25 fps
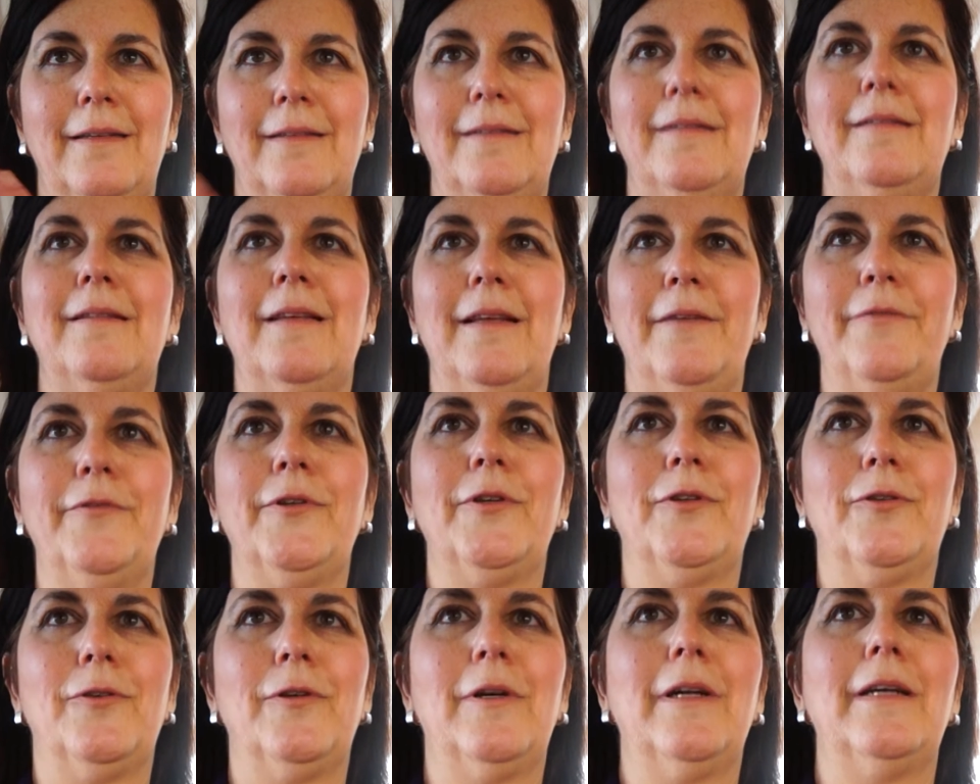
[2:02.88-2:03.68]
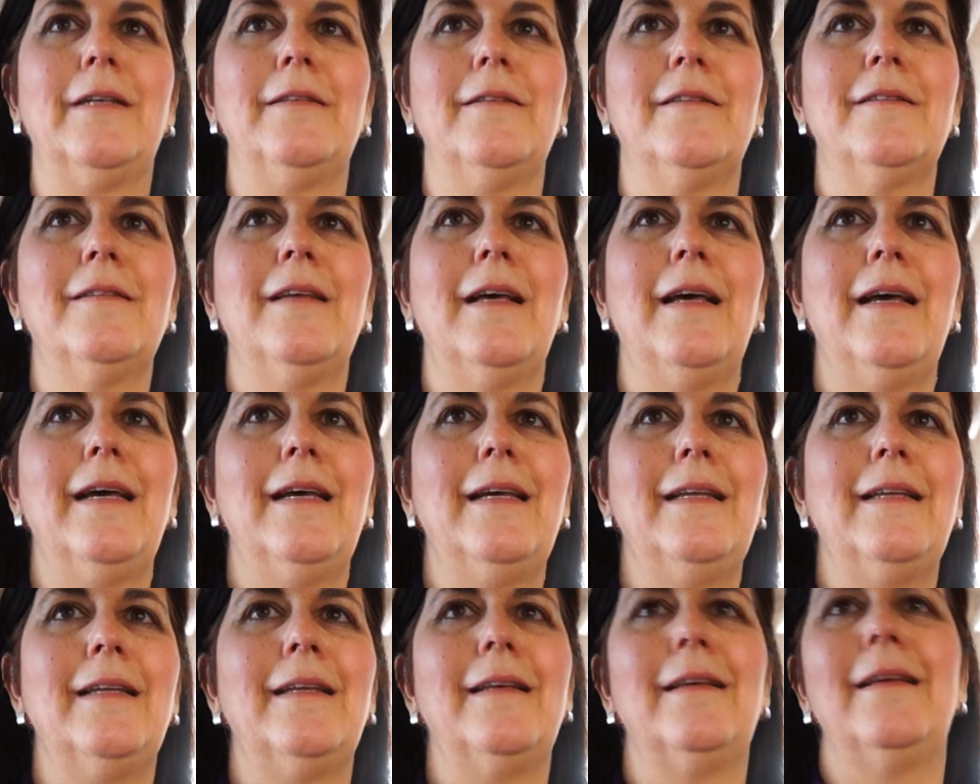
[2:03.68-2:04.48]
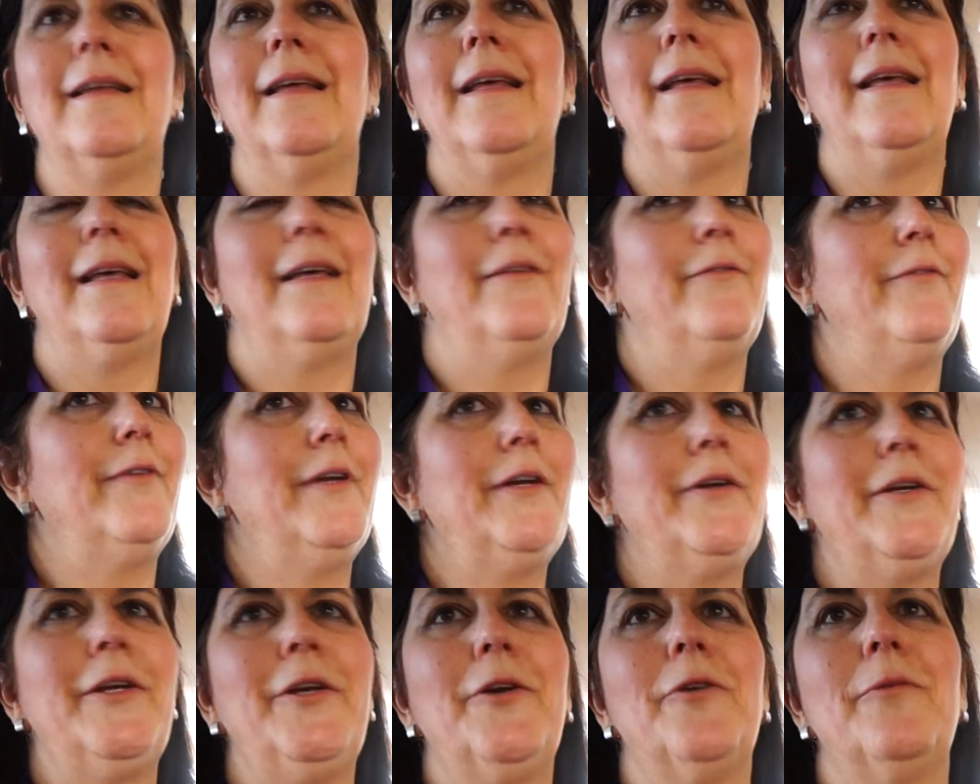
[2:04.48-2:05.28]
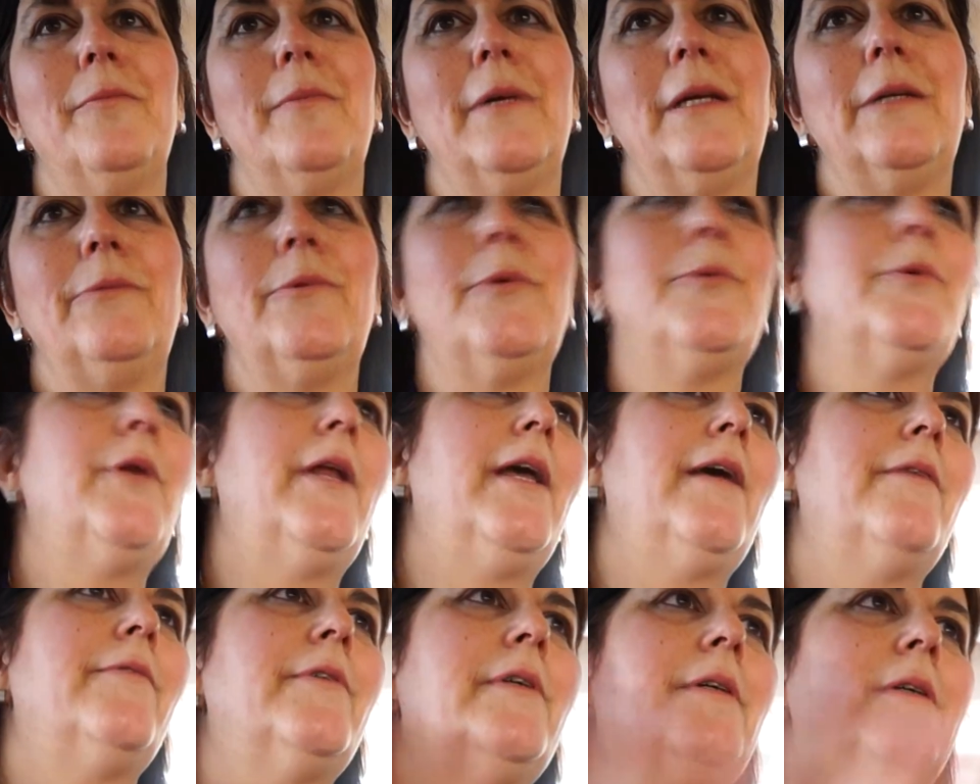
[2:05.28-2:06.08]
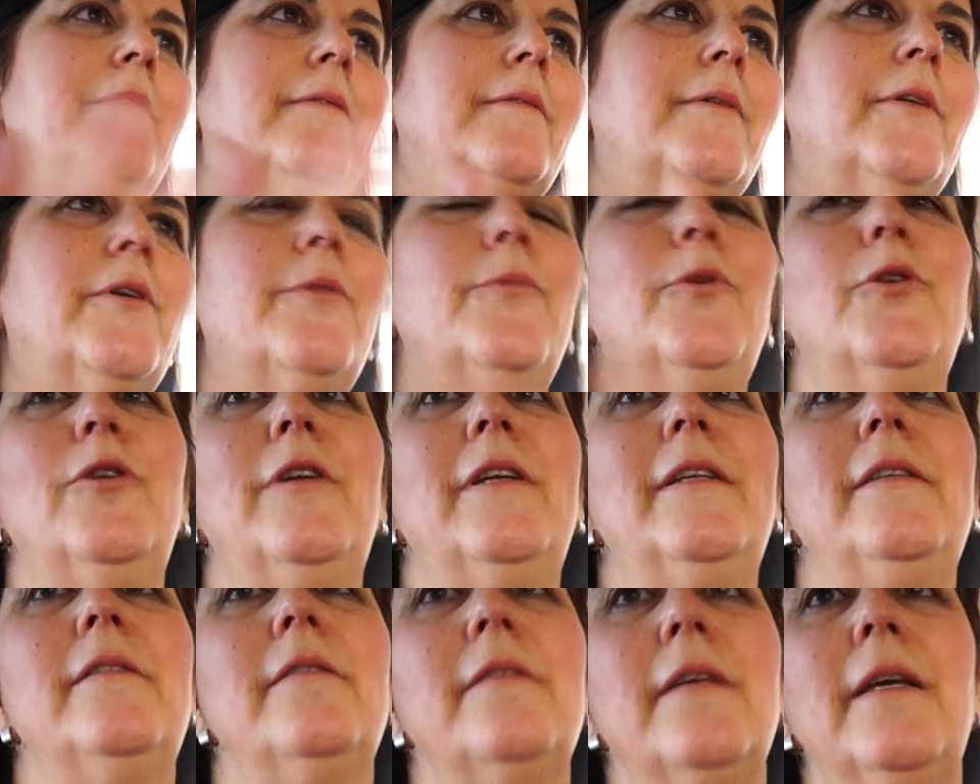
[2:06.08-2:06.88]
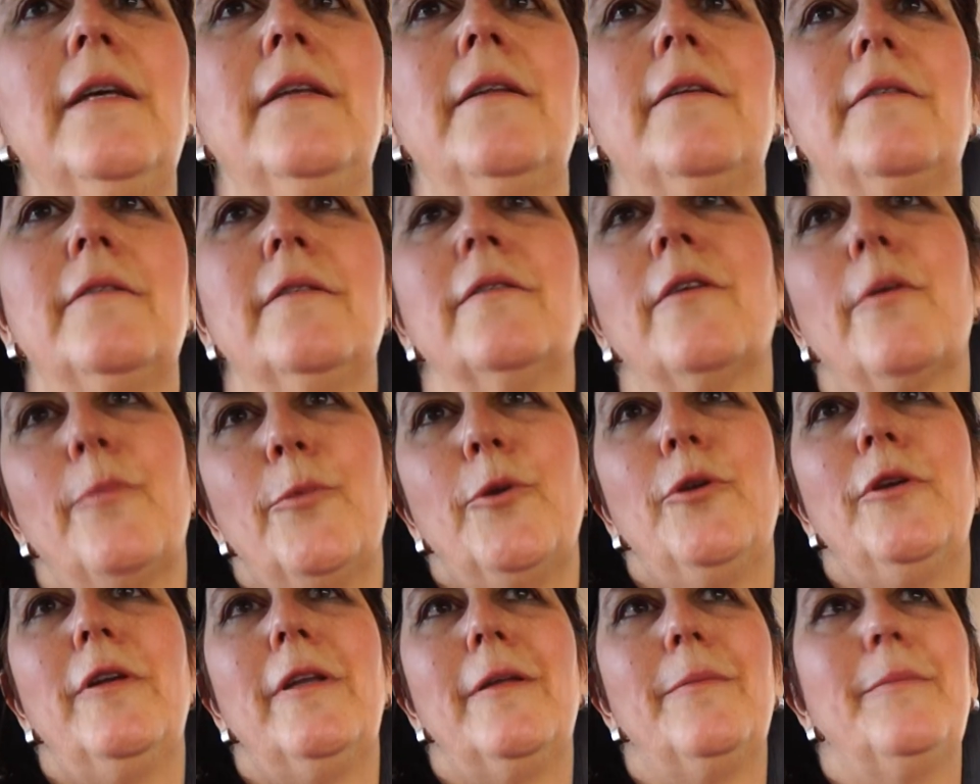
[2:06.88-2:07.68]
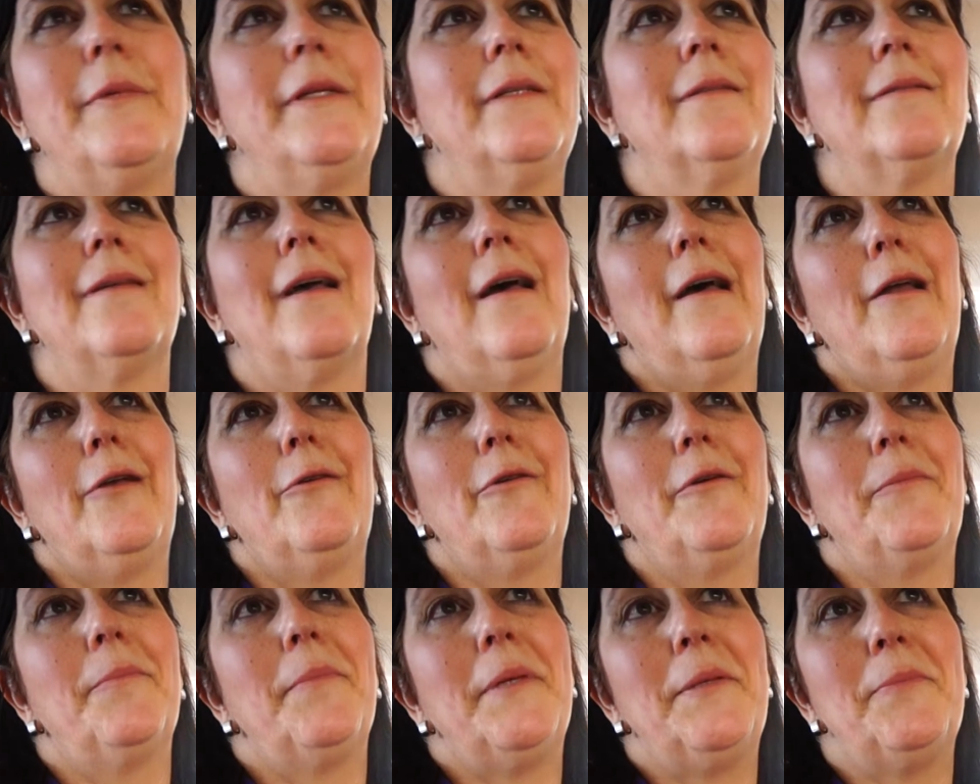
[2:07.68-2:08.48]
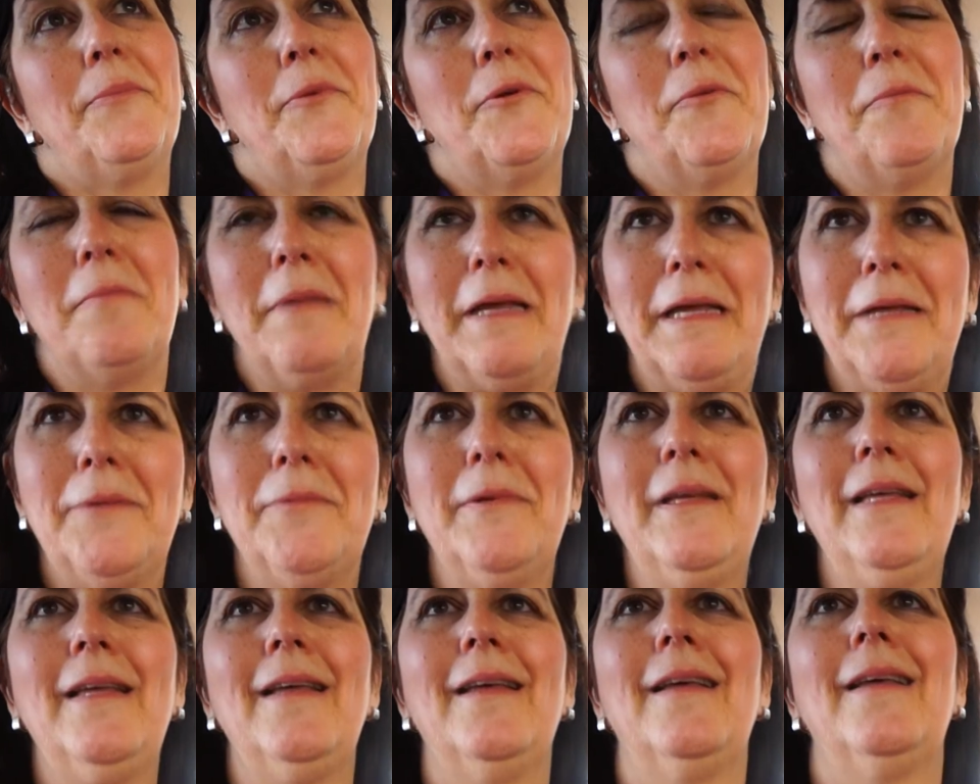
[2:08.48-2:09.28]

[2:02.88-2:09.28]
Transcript: Sefer Torah inside, and very homemade. We would have a community seders. Community means 100 people maybe.